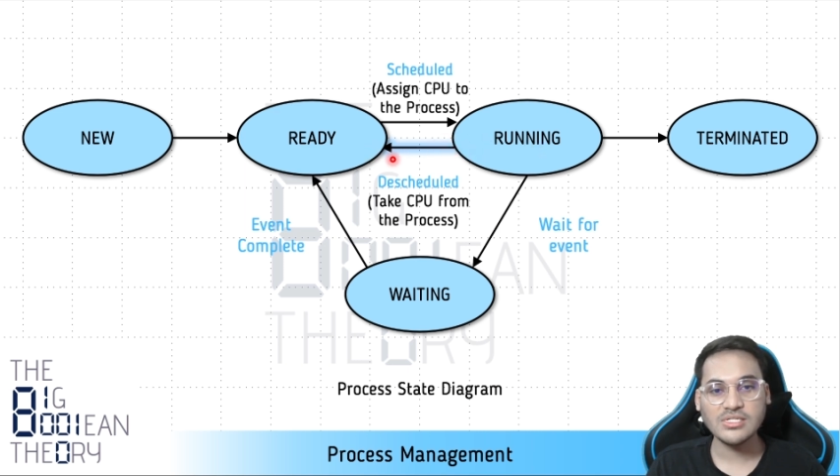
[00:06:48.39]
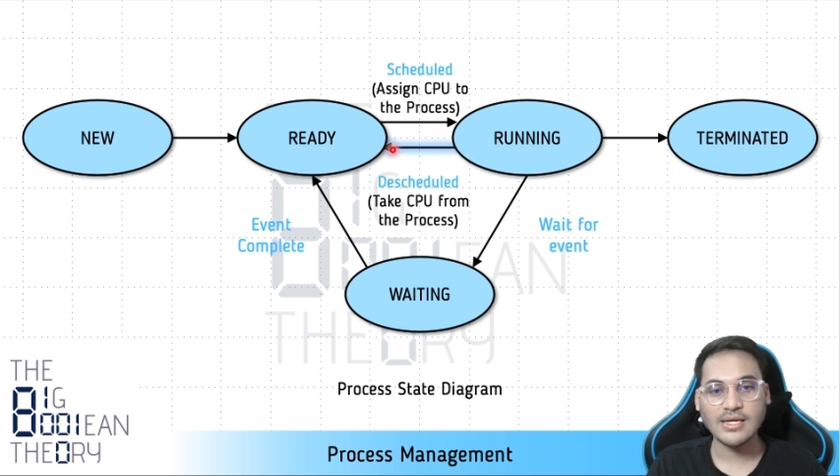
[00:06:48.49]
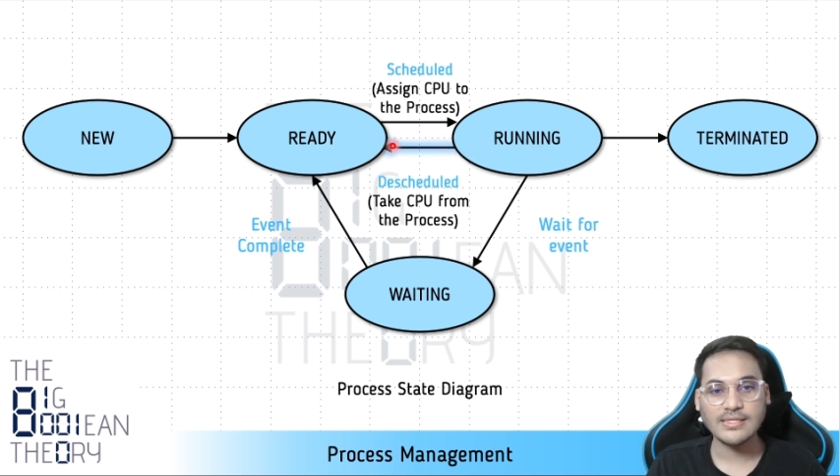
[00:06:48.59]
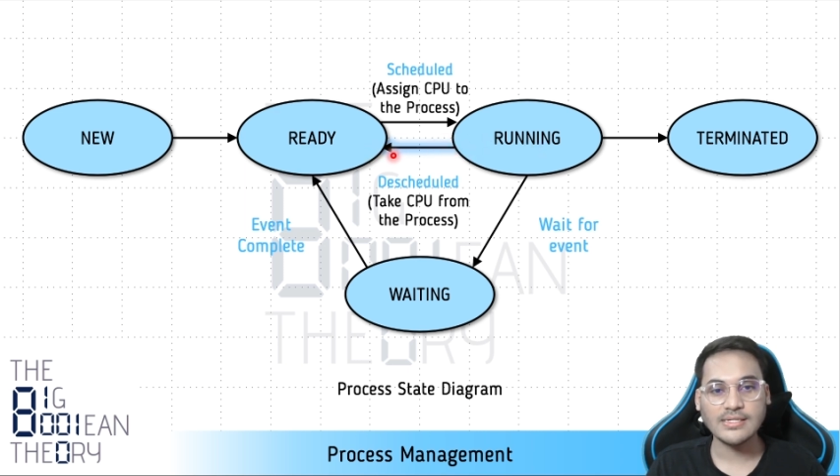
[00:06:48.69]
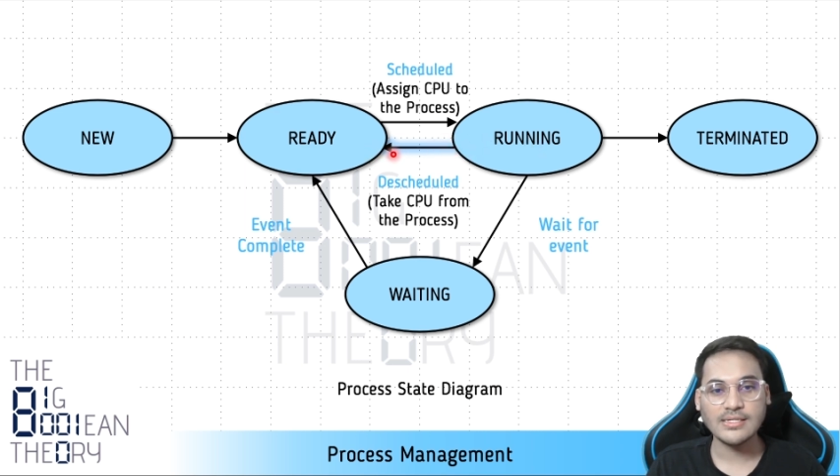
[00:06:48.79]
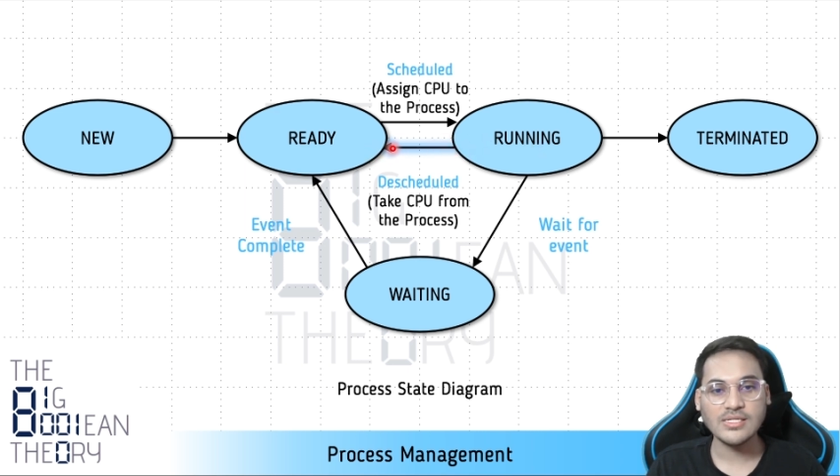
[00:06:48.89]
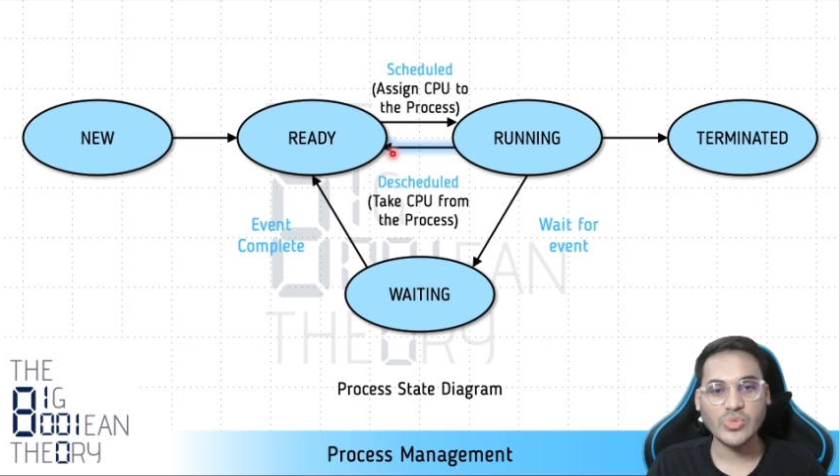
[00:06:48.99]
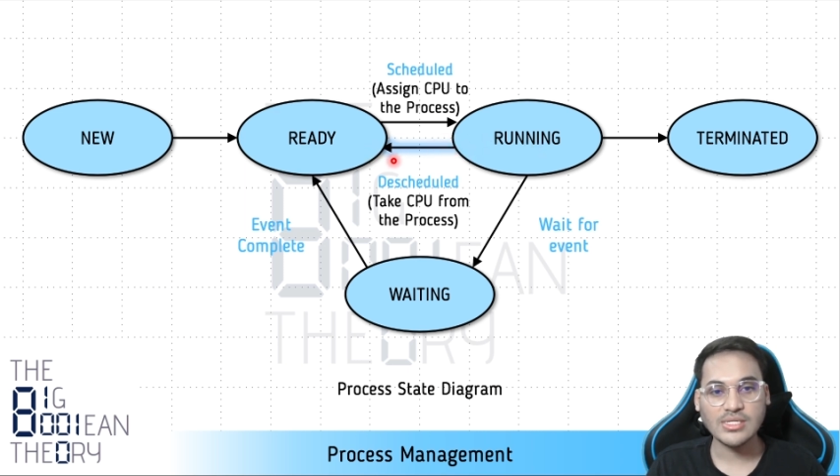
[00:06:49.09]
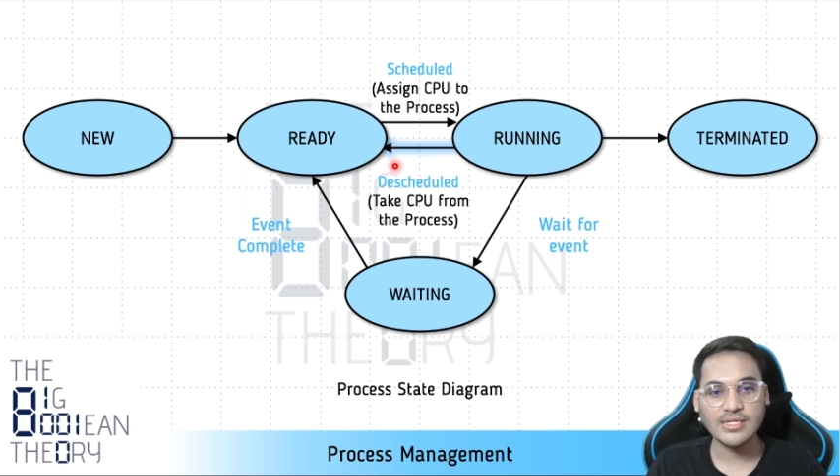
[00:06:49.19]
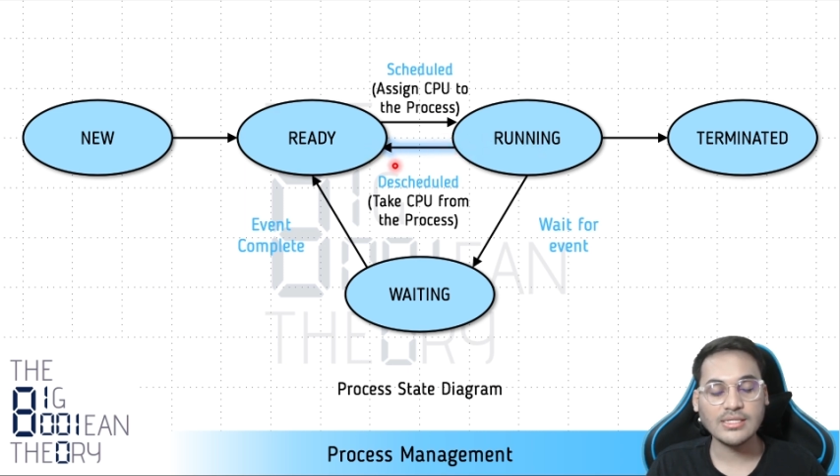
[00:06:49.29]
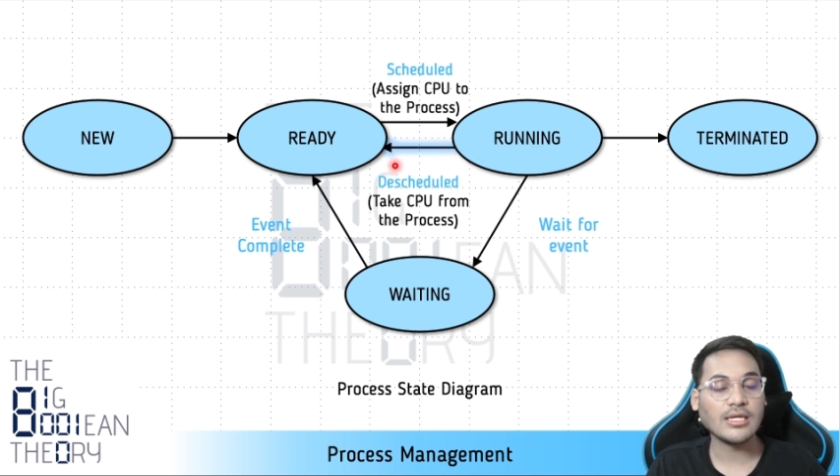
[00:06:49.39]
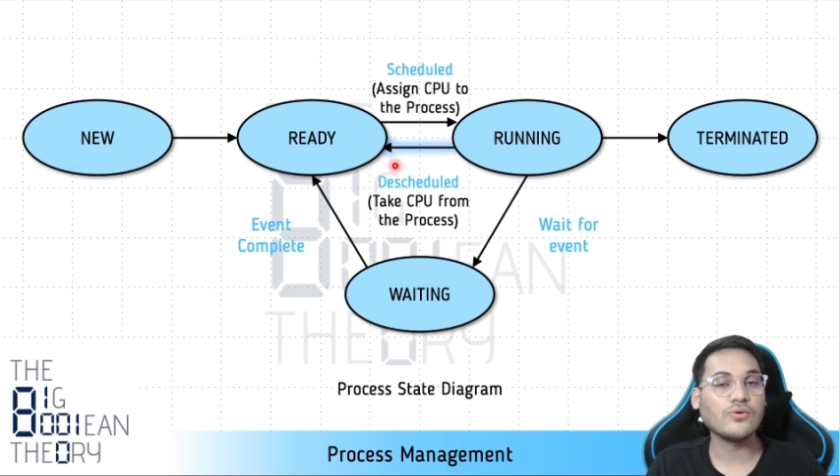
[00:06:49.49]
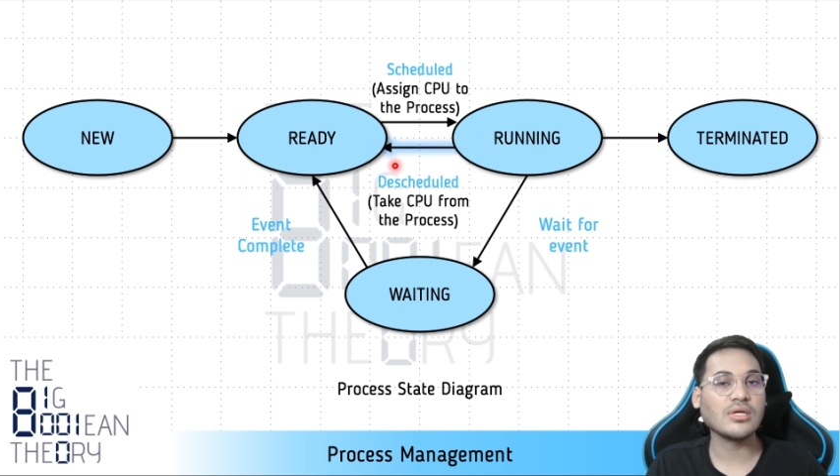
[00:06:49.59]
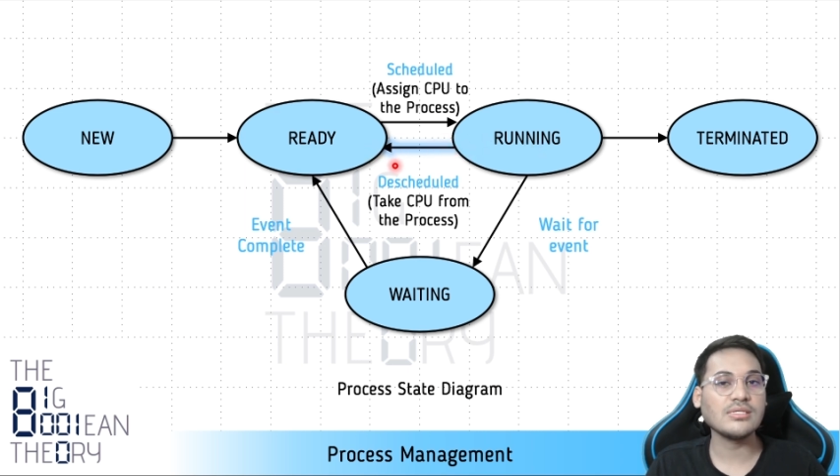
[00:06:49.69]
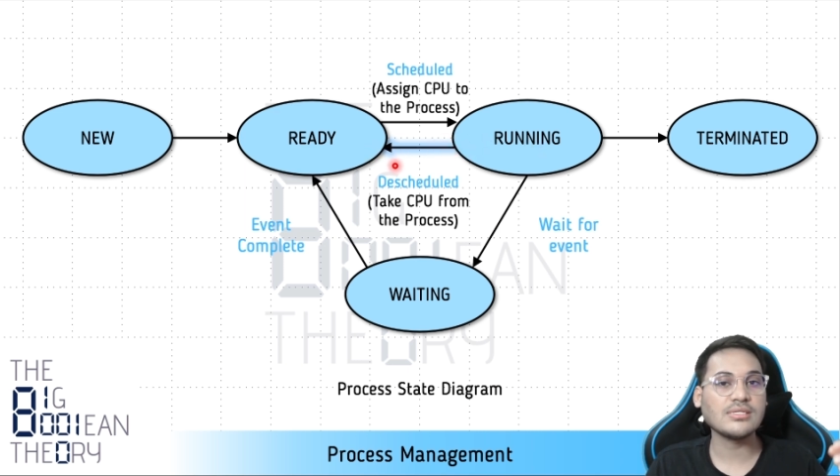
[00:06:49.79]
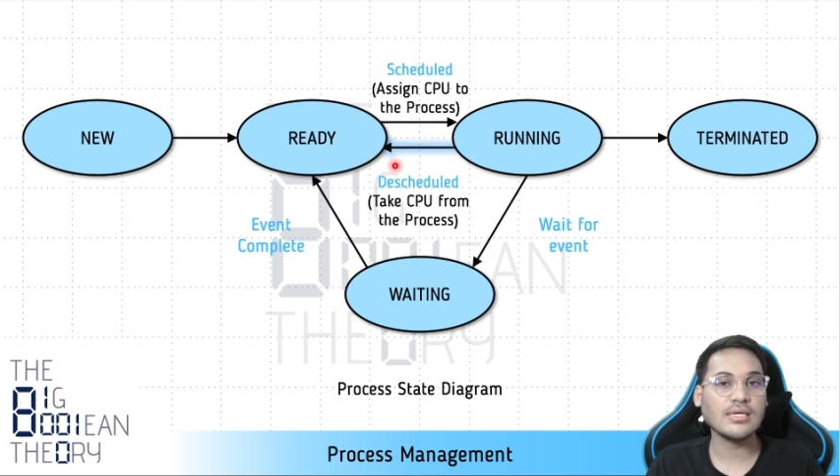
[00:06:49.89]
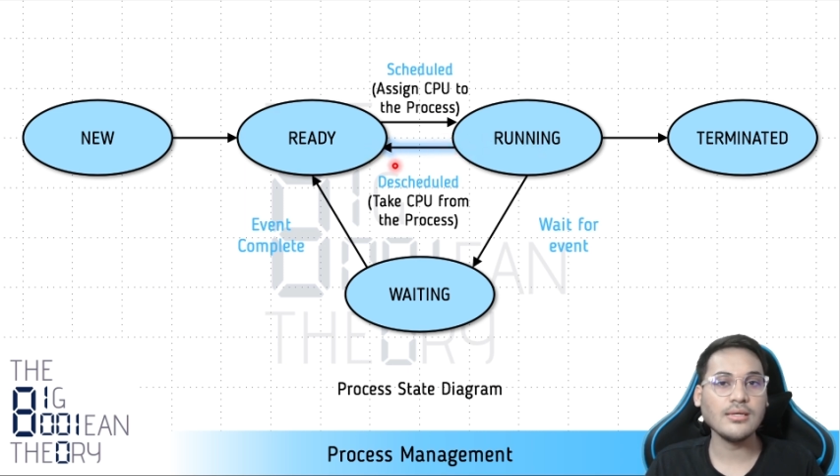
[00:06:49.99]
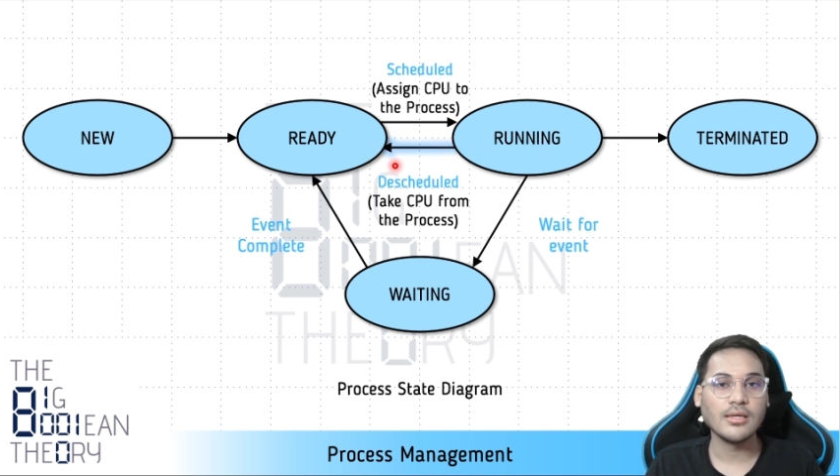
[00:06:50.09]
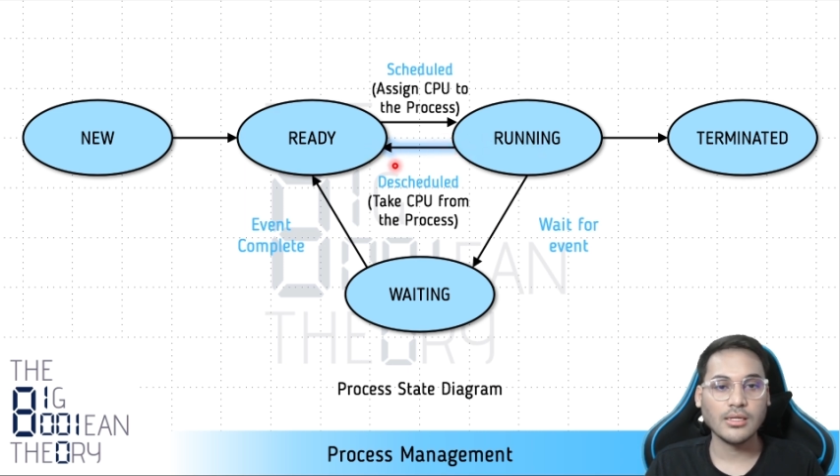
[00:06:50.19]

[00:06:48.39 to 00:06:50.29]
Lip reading: transition is present, then you can say